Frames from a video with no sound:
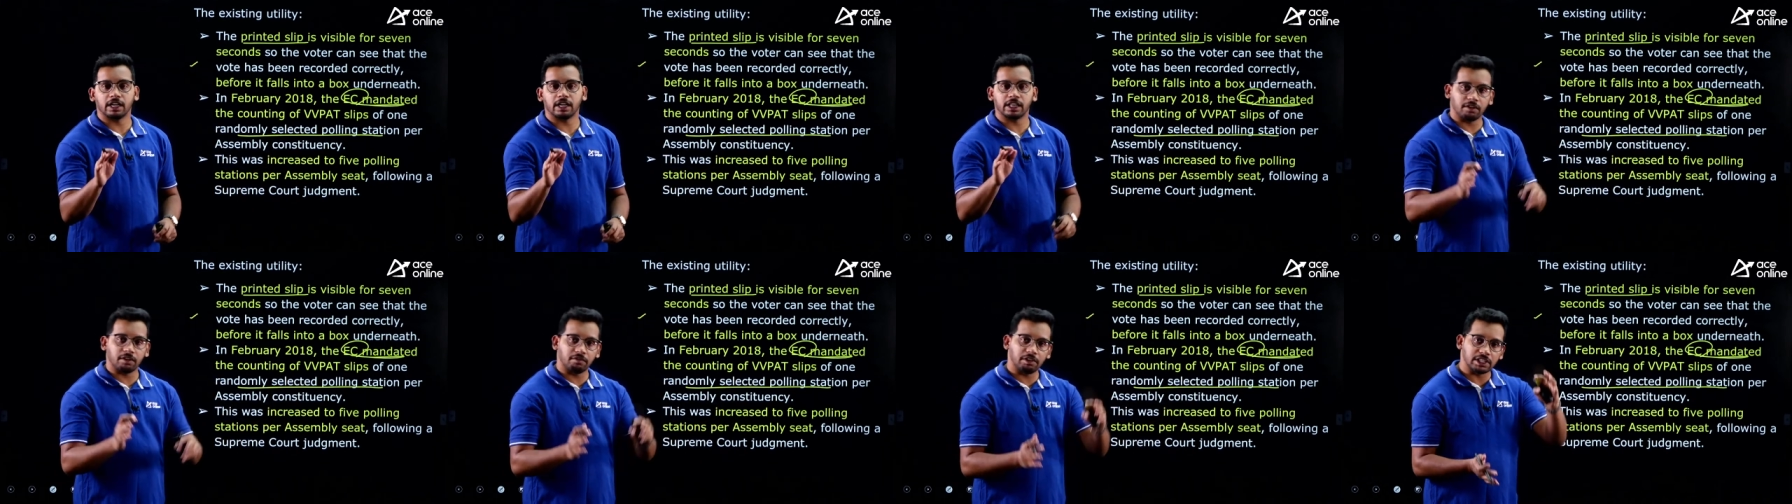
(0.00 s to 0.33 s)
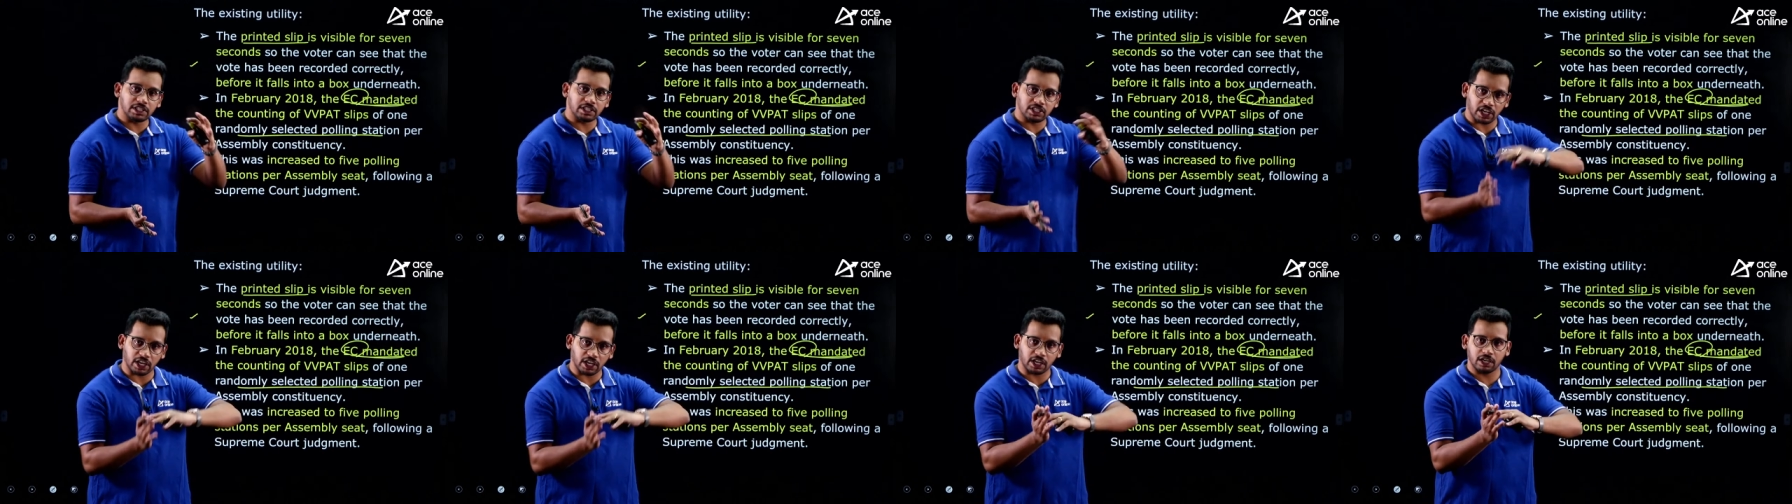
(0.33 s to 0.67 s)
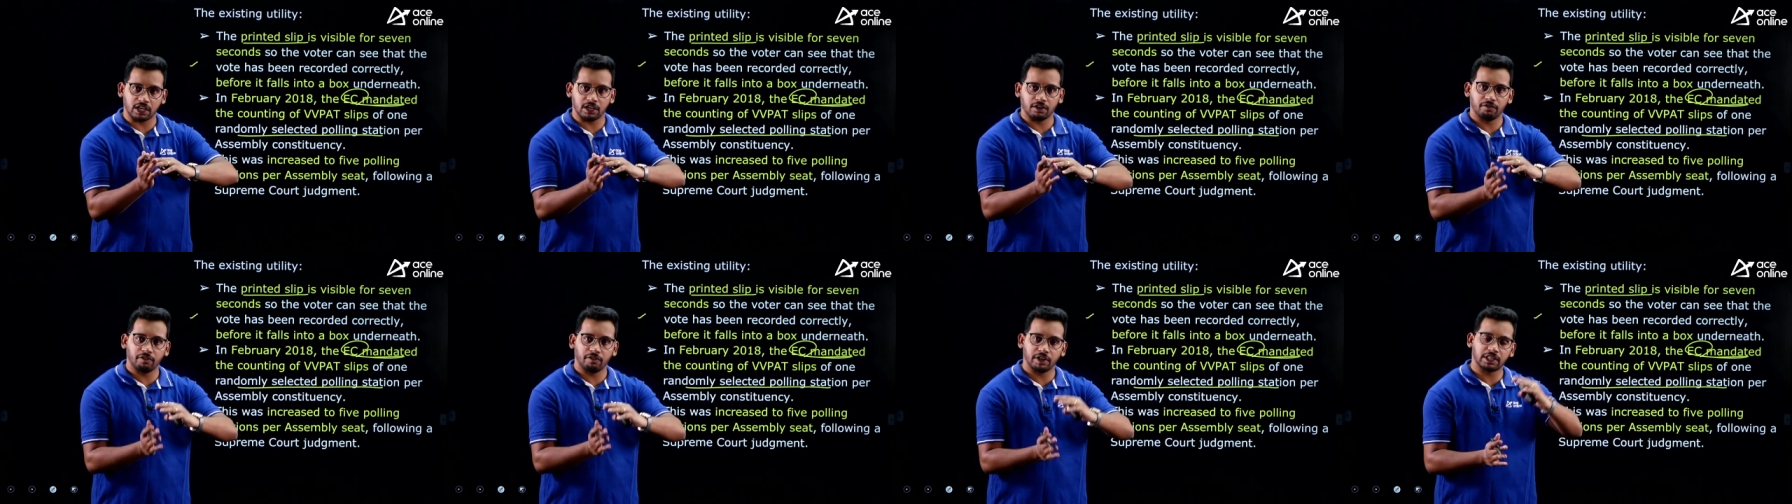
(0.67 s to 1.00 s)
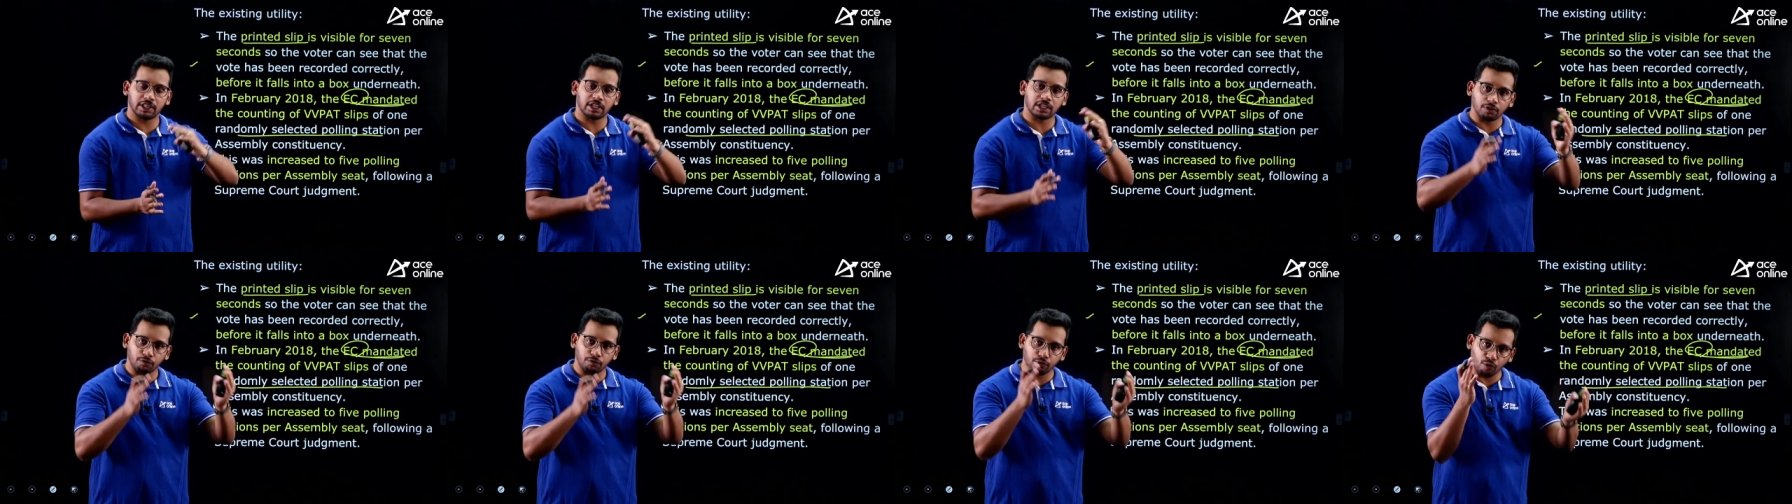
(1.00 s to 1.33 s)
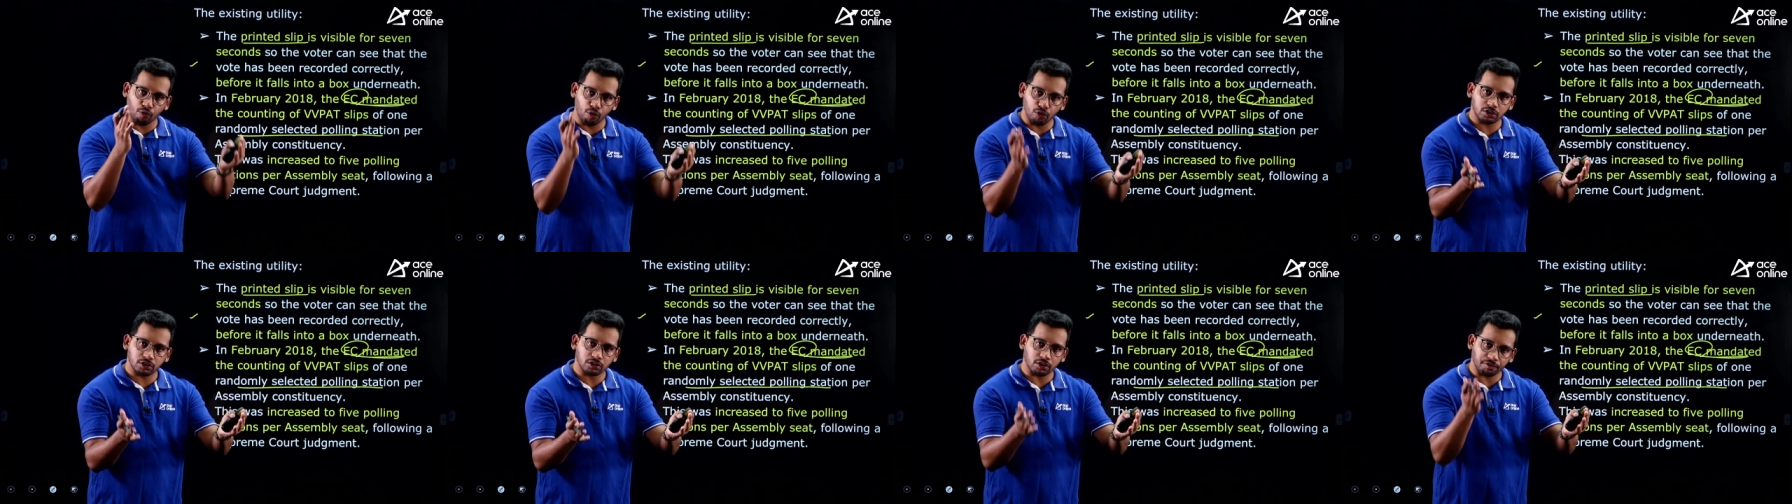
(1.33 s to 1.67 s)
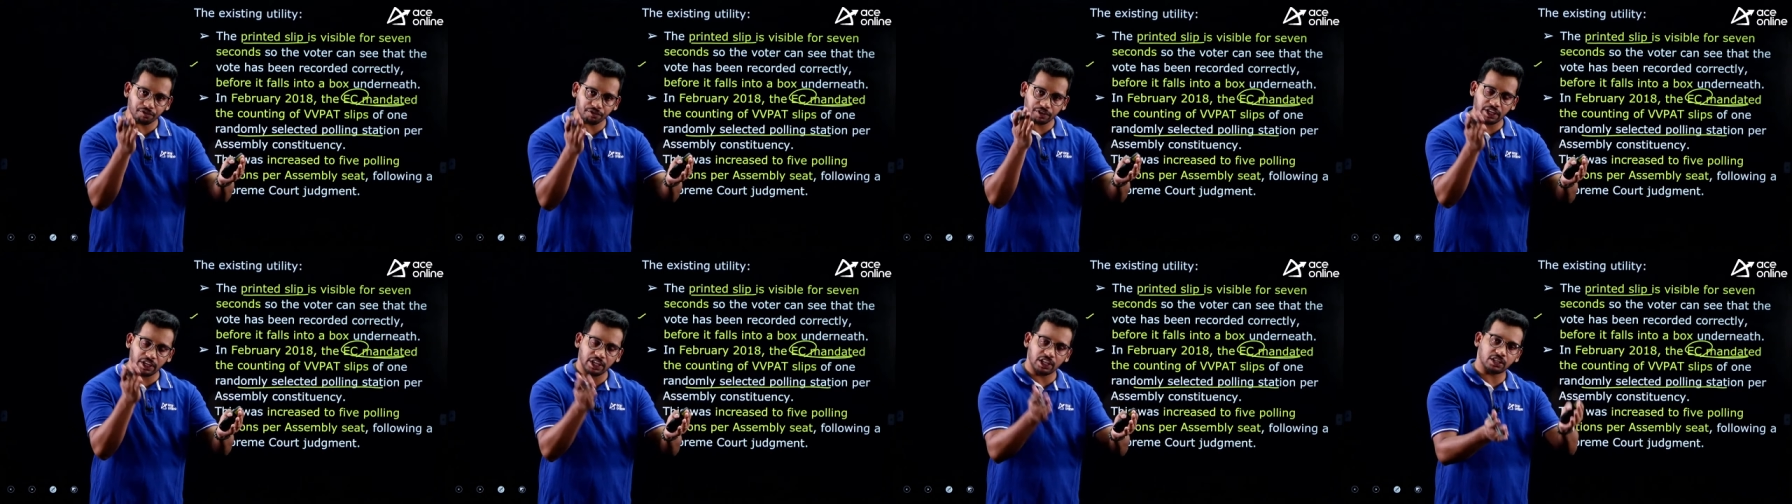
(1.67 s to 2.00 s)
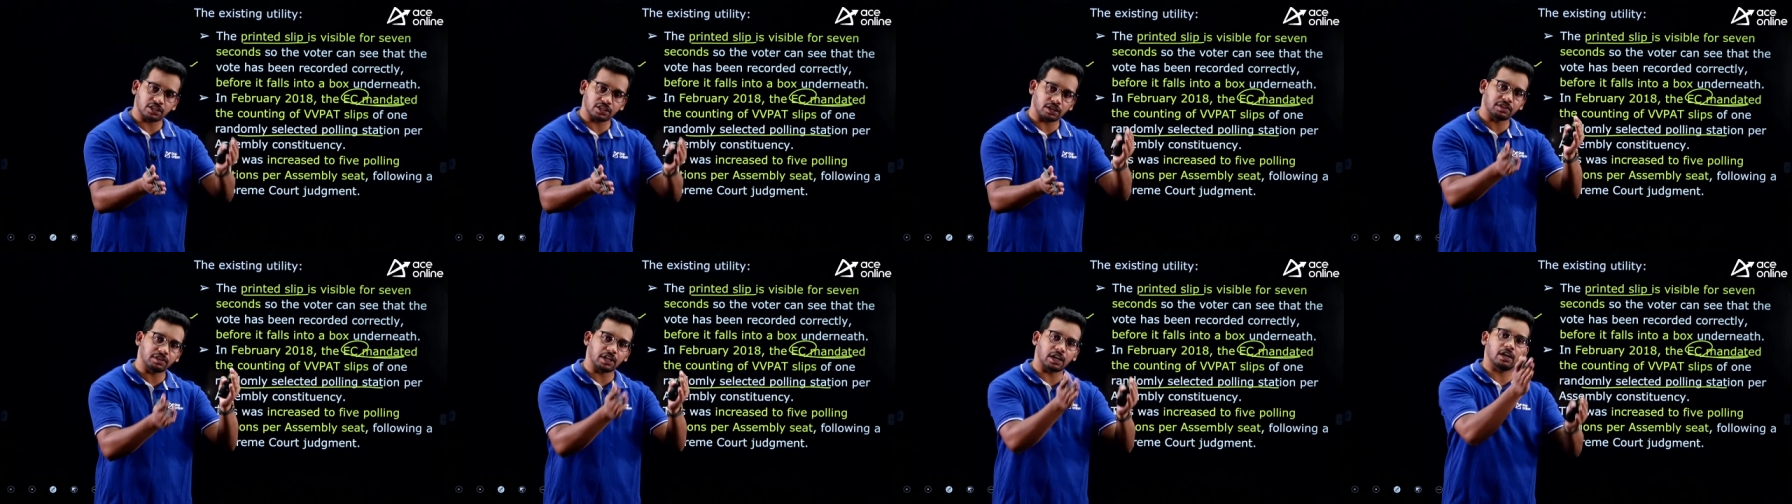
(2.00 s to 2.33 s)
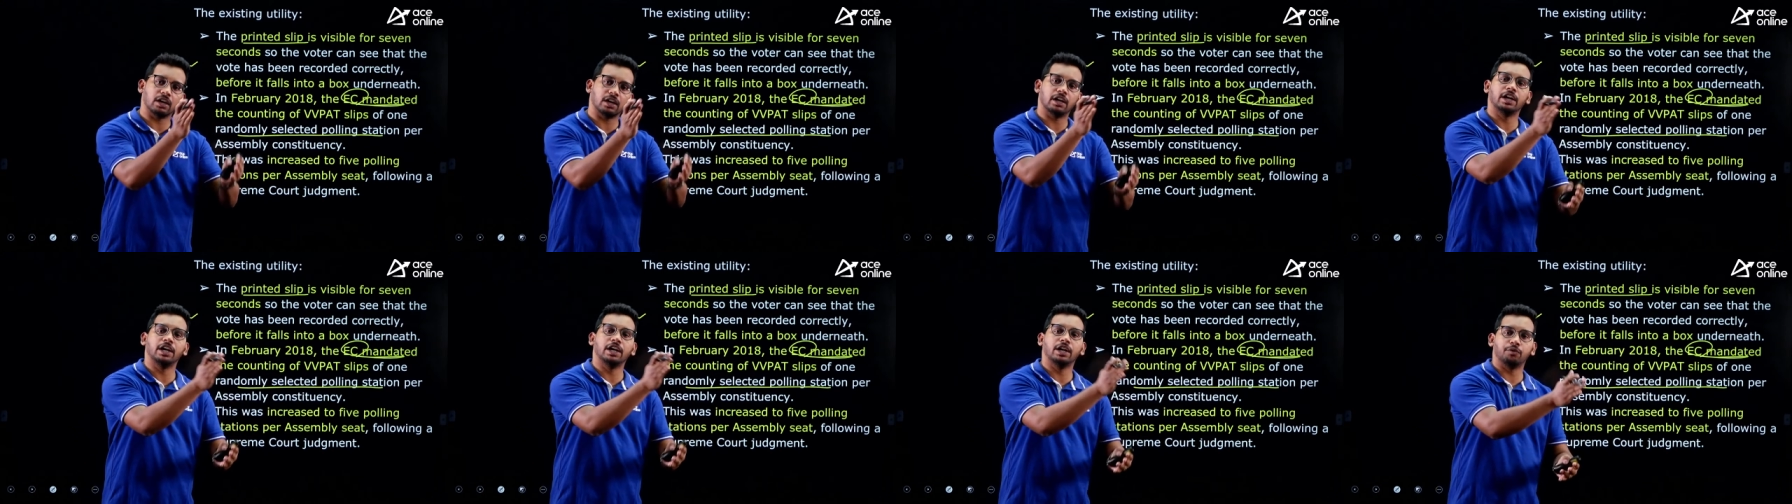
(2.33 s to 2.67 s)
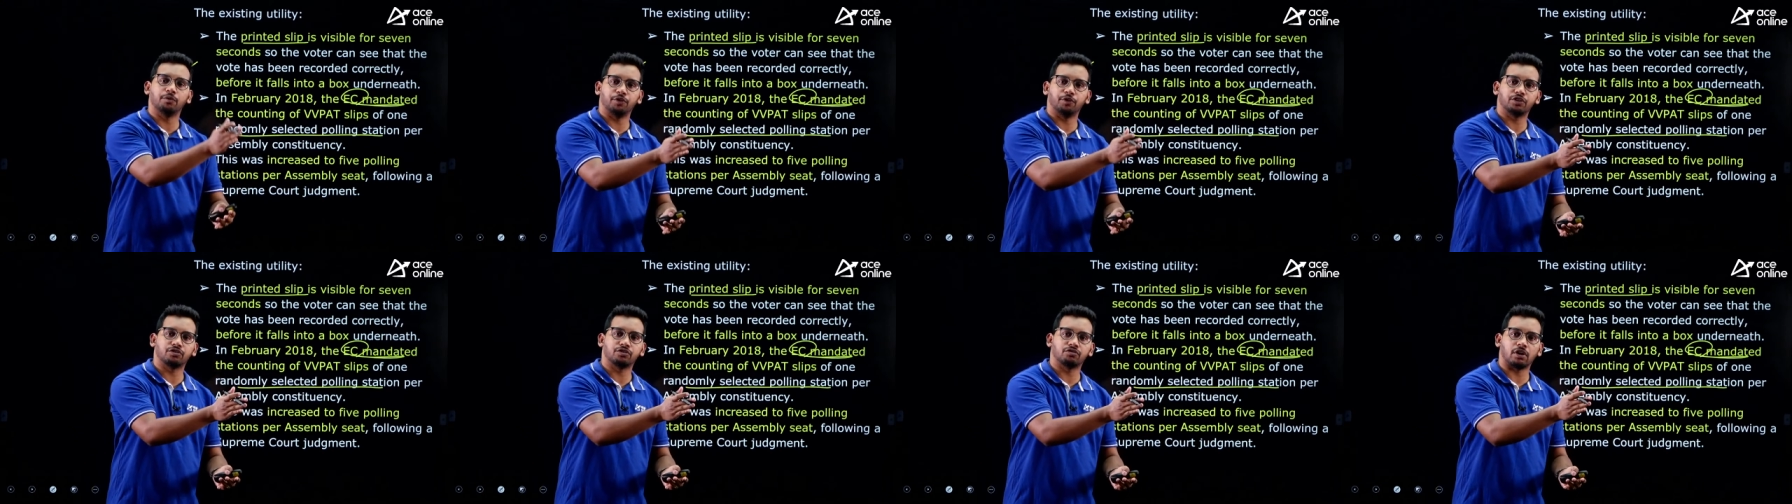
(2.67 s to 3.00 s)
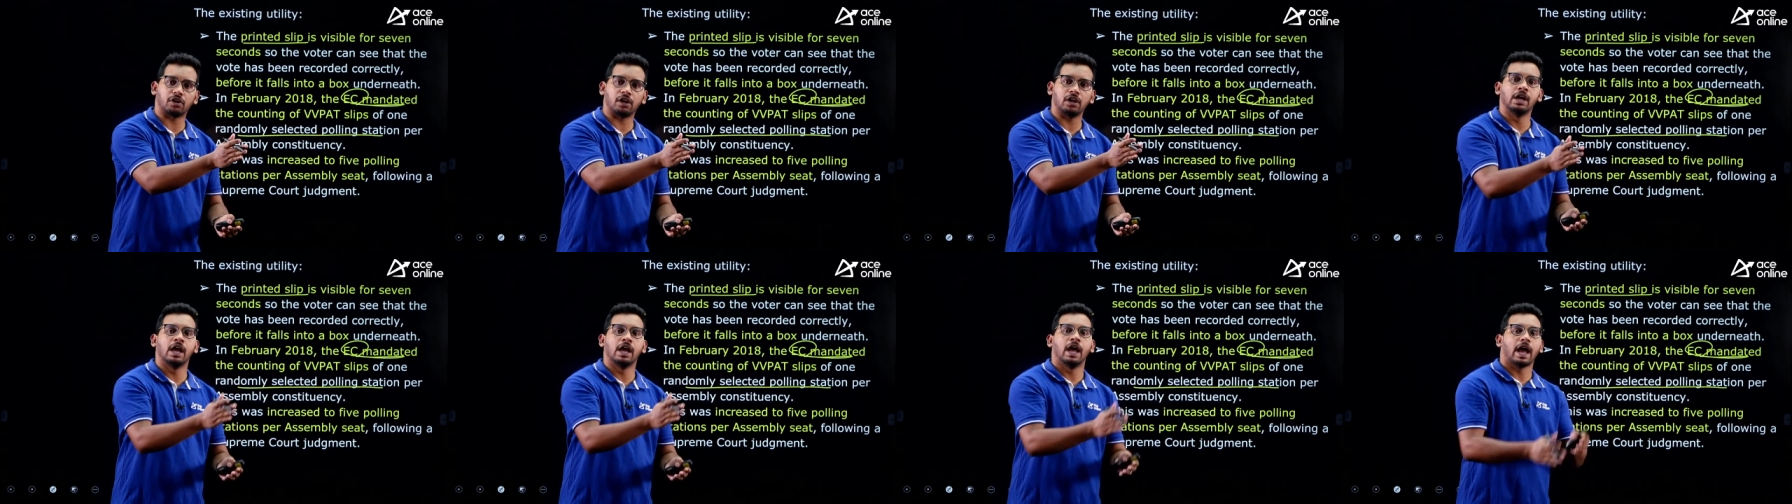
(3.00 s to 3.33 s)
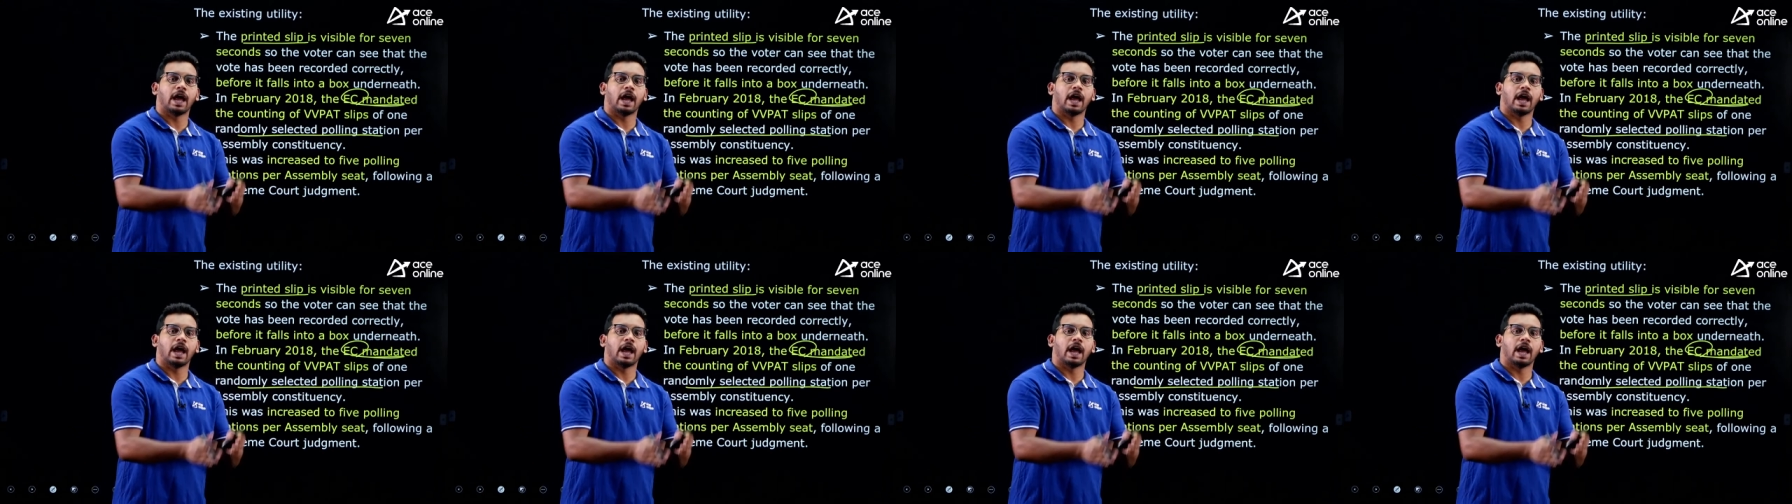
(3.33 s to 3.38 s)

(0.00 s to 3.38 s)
and they will check whether the votes of each of the individual